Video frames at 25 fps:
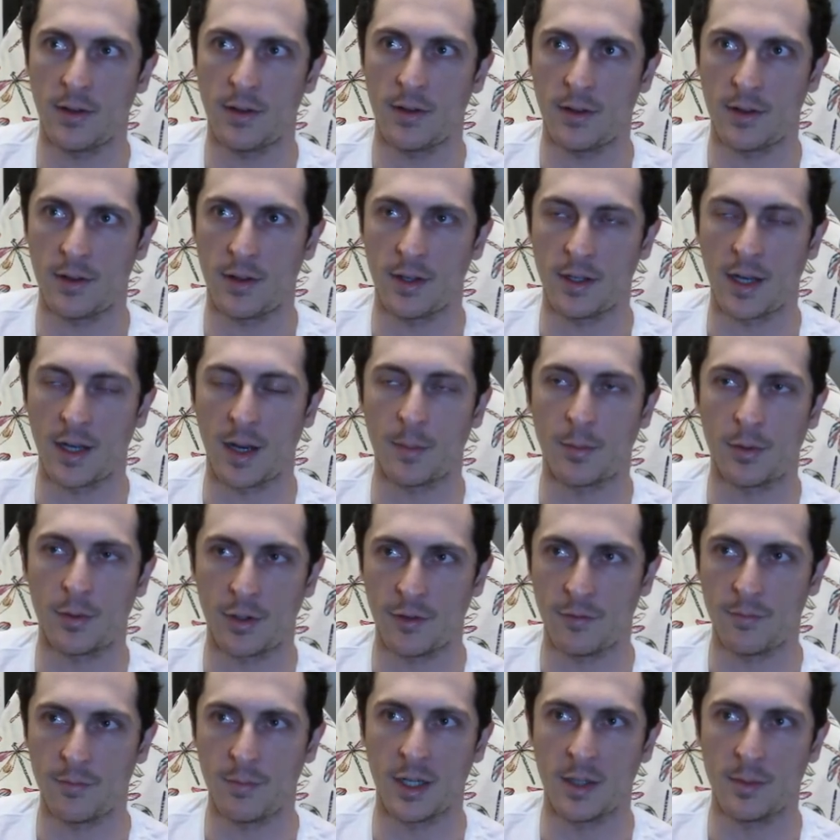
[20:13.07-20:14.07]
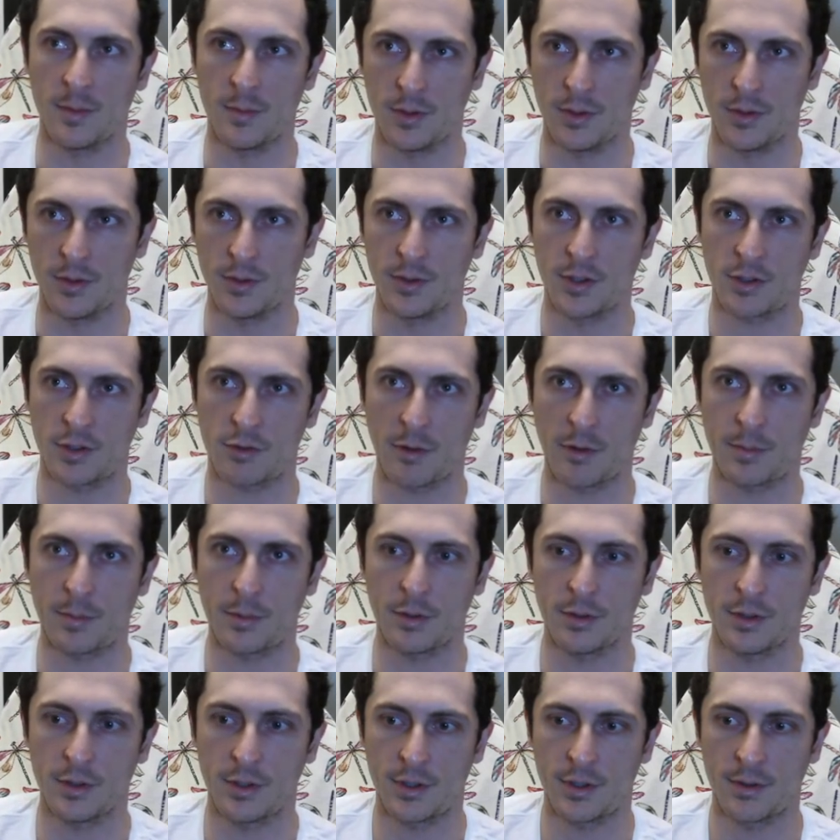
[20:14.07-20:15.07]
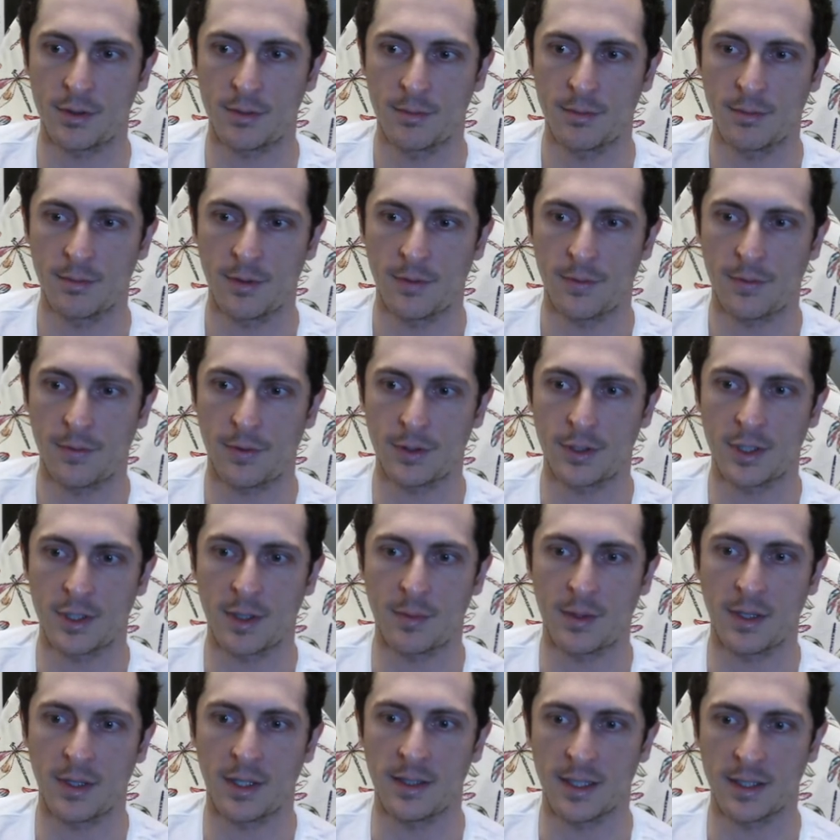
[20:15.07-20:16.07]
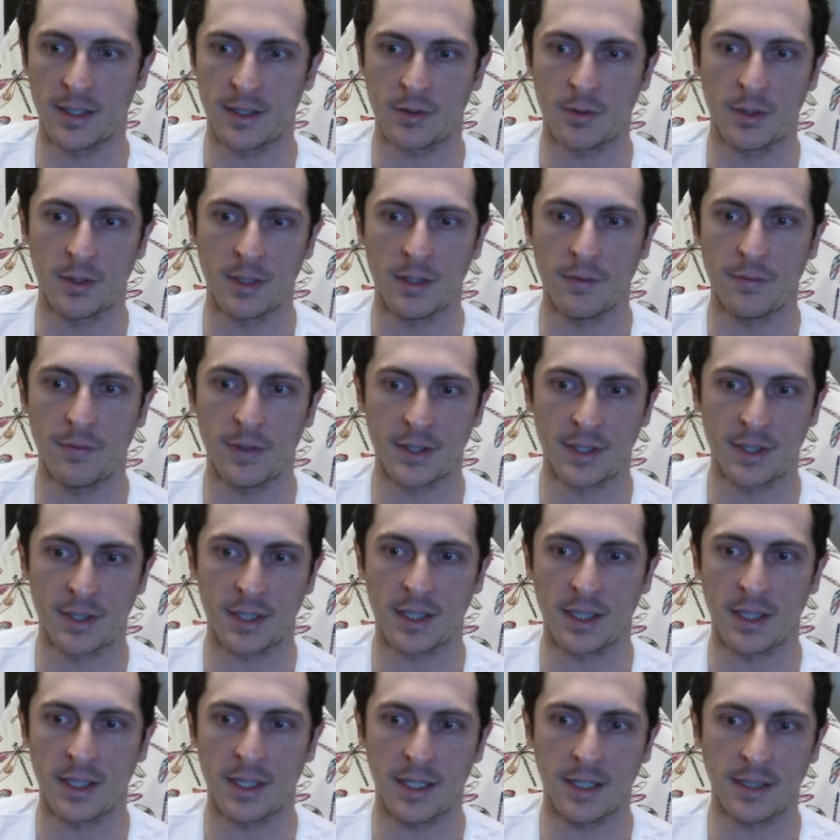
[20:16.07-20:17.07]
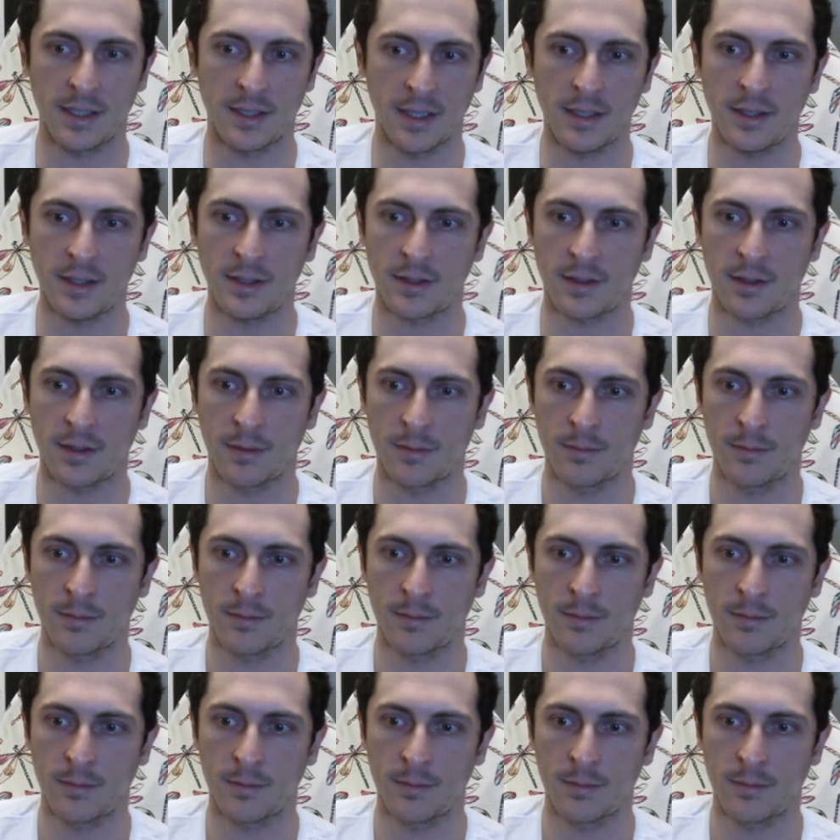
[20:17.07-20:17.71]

the number of minimal descriptors for something that's going to physically exist.